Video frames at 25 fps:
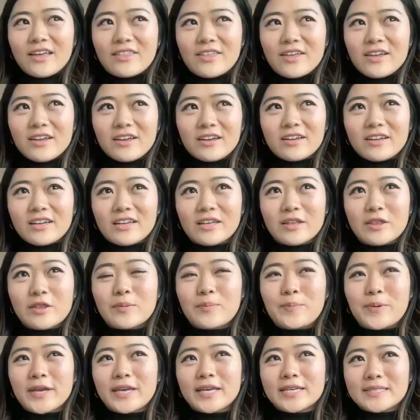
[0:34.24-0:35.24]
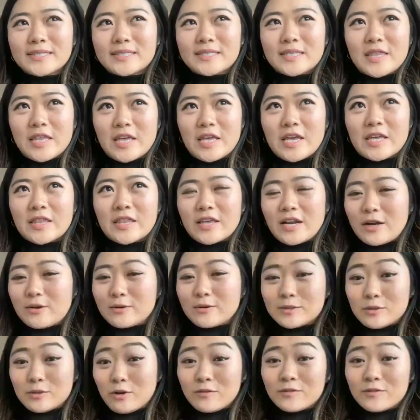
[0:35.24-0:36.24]
I think the biggest thing that I
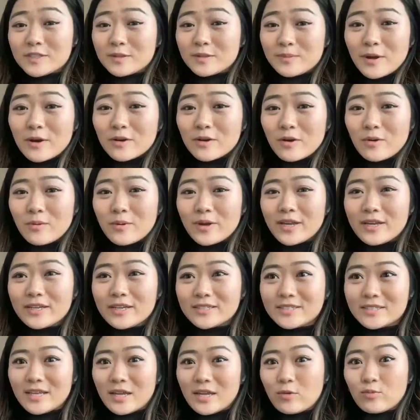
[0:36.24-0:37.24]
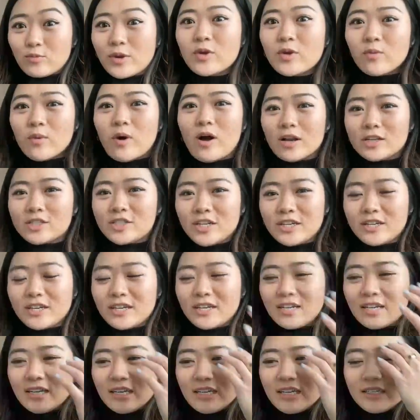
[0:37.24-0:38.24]
was nervous about going into like rewatching
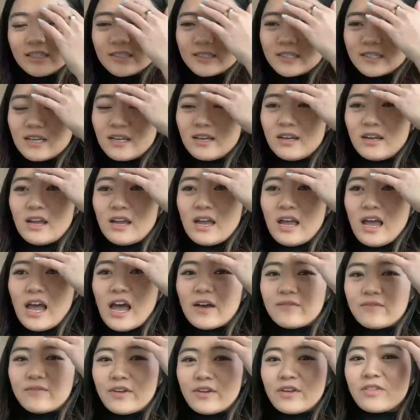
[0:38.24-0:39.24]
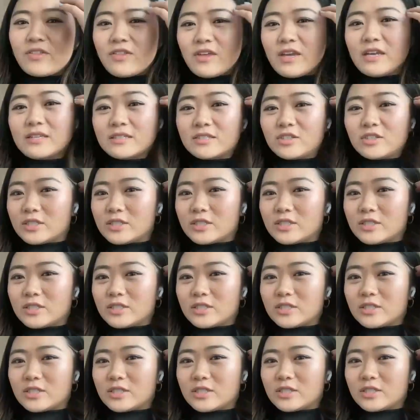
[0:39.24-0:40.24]
it is having things
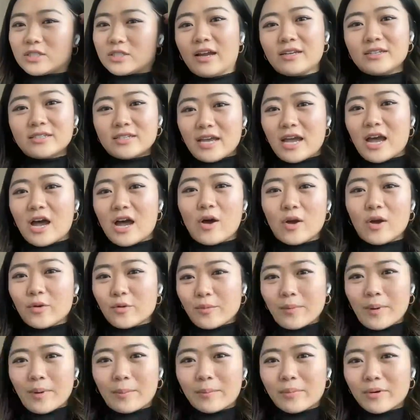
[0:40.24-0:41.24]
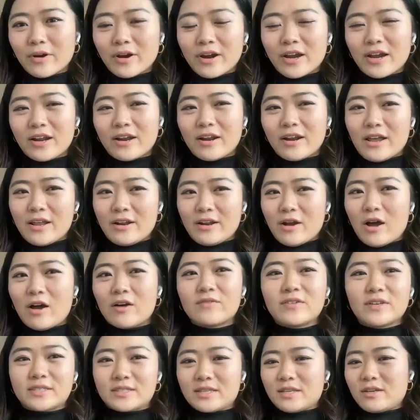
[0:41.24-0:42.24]
align to how I remember it. And
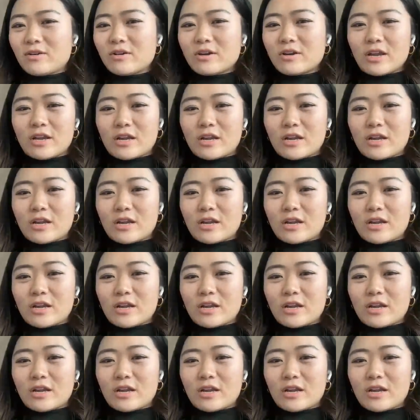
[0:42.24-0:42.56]
obviously, you're